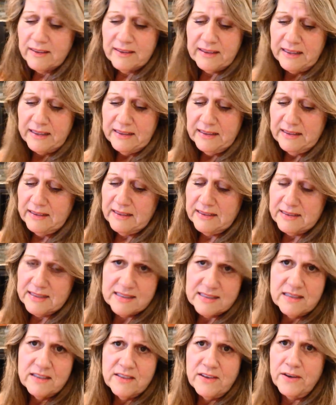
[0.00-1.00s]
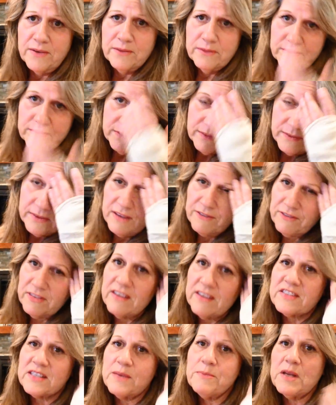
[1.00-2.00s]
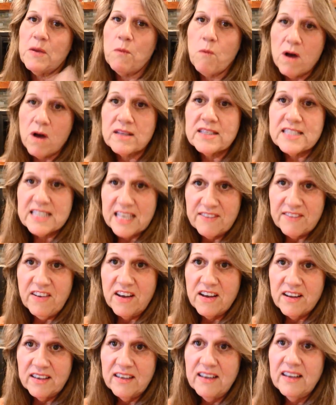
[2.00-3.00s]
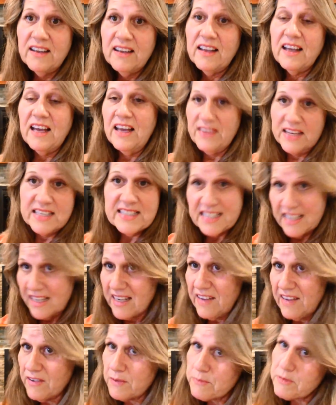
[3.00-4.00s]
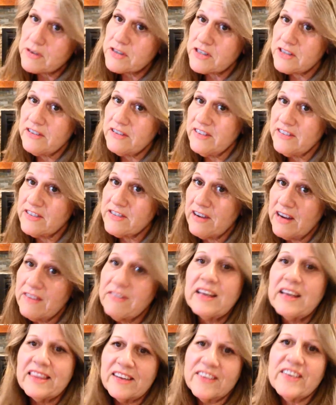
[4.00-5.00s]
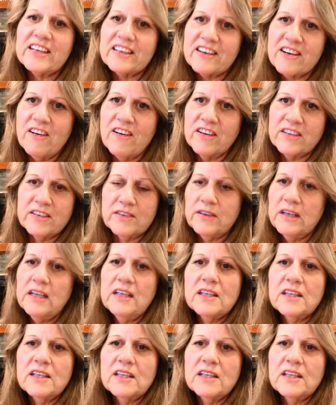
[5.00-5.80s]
that, that's, you know, if, if somebody wants Avon, and they see an Avon brochure in their driveway, they're going to call you.